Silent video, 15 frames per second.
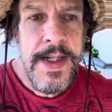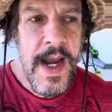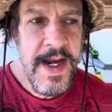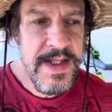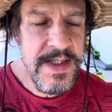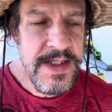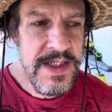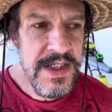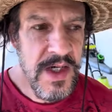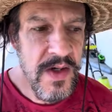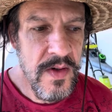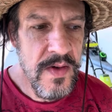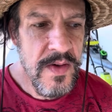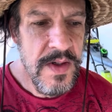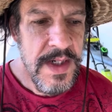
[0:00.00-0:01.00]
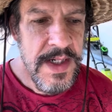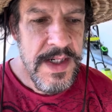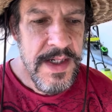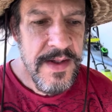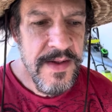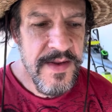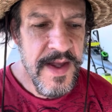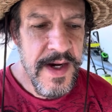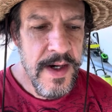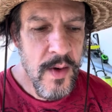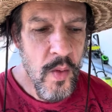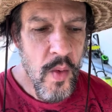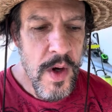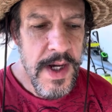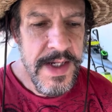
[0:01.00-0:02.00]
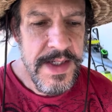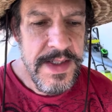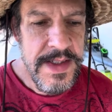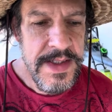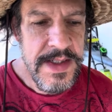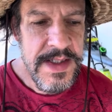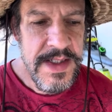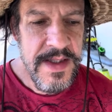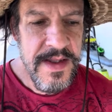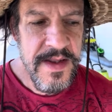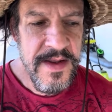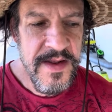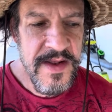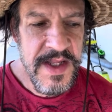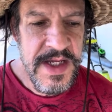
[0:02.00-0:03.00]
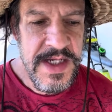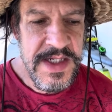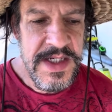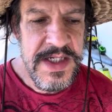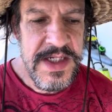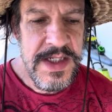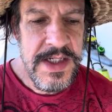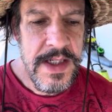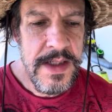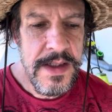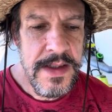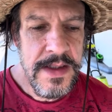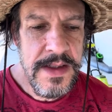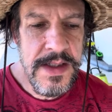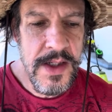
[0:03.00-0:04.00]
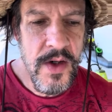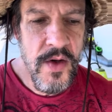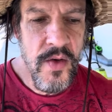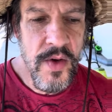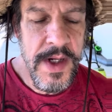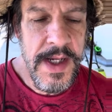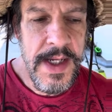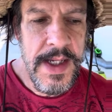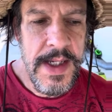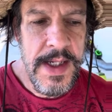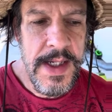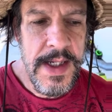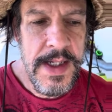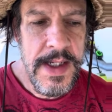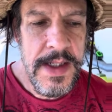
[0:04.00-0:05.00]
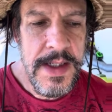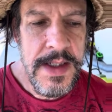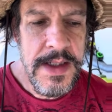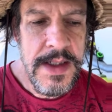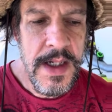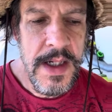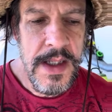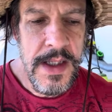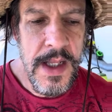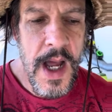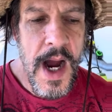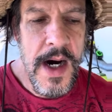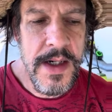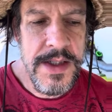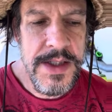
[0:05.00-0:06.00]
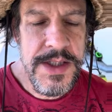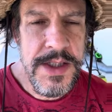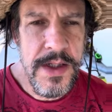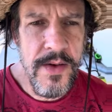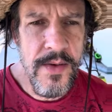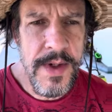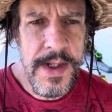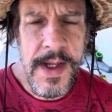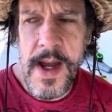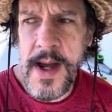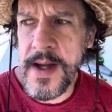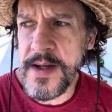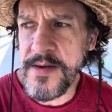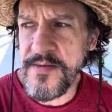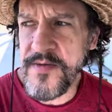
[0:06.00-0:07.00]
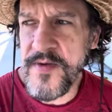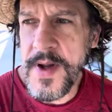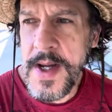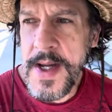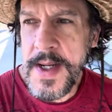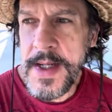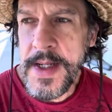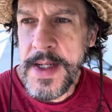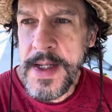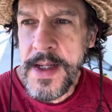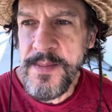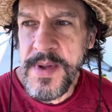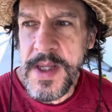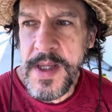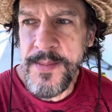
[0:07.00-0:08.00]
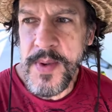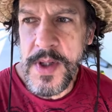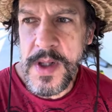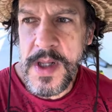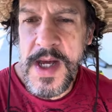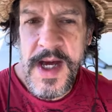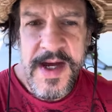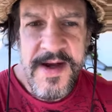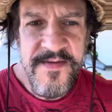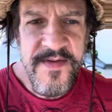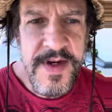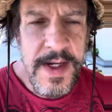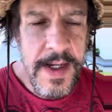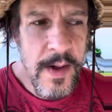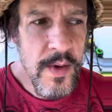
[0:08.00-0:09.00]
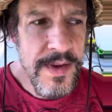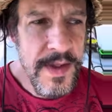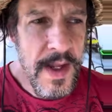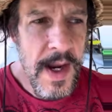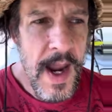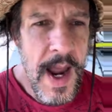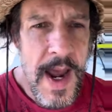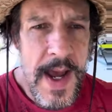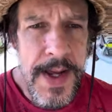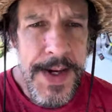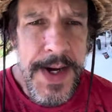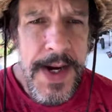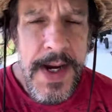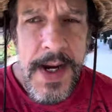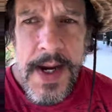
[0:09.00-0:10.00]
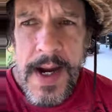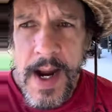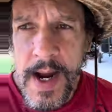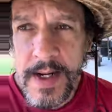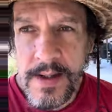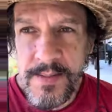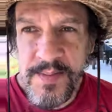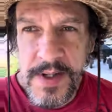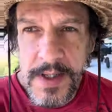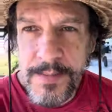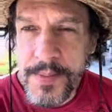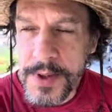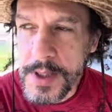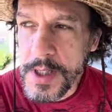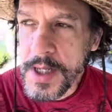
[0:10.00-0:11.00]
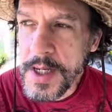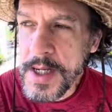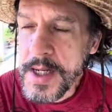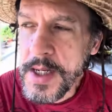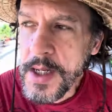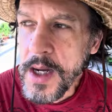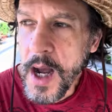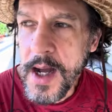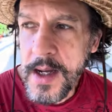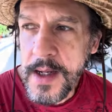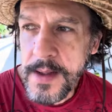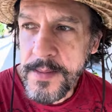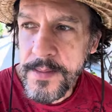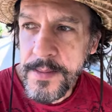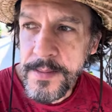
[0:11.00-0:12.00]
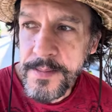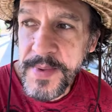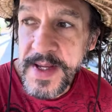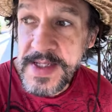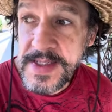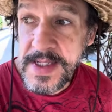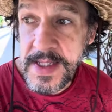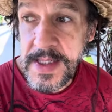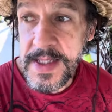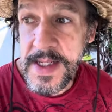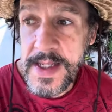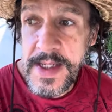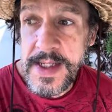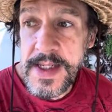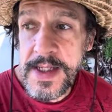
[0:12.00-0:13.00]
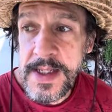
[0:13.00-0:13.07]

And so there was this degree, a large degree of people coveting what they had and people um, basically